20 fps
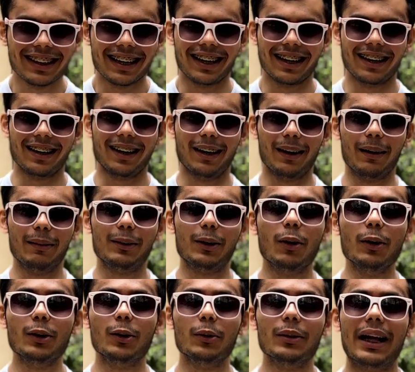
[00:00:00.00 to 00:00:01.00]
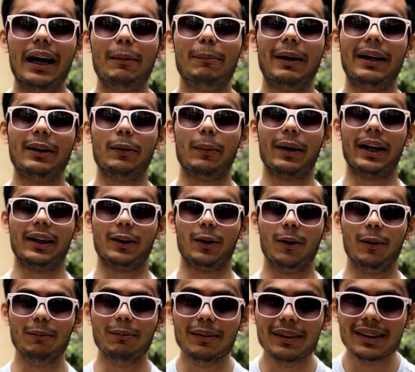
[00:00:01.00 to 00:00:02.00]
Uh, don't do that by the way at
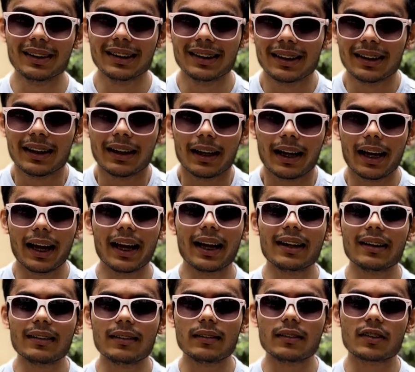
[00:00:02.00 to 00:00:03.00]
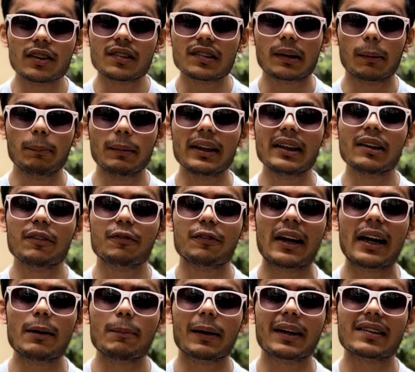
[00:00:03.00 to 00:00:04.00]
home. It just completely
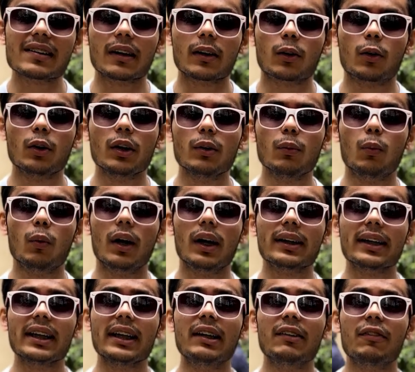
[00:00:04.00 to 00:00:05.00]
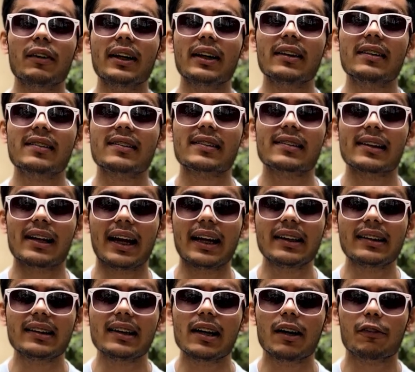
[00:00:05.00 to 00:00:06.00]
failed because it couldn't work even in
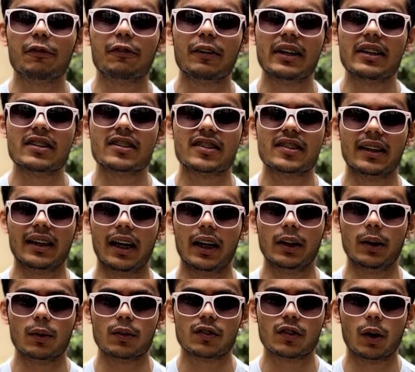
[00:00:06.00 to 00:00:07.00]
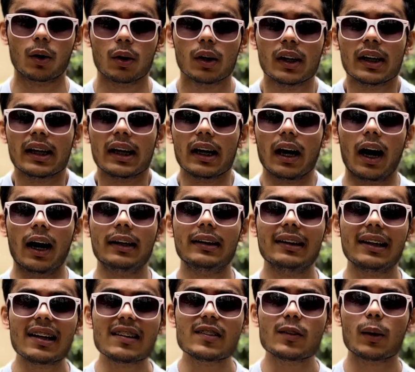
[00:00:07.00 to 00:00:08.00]
slightly a fringe scenario. So
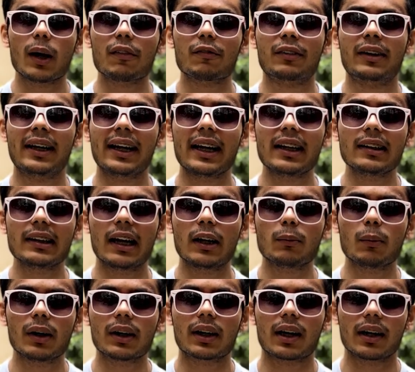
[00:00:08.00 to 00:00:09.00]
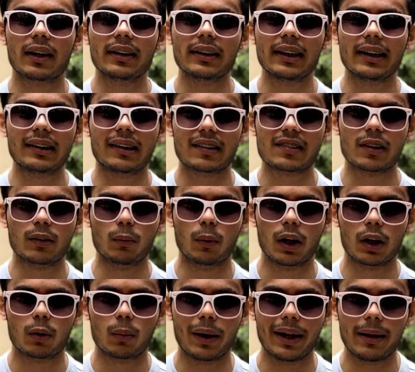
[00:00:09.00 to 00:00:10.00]
unless you have great network, currently it doesn't
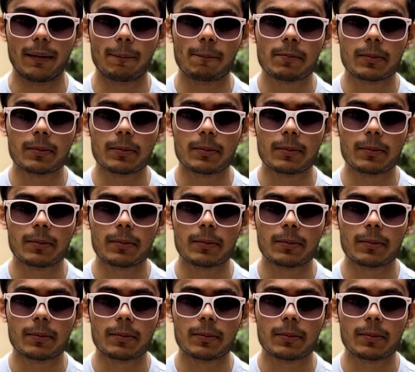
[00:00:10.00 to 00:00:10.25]
work well.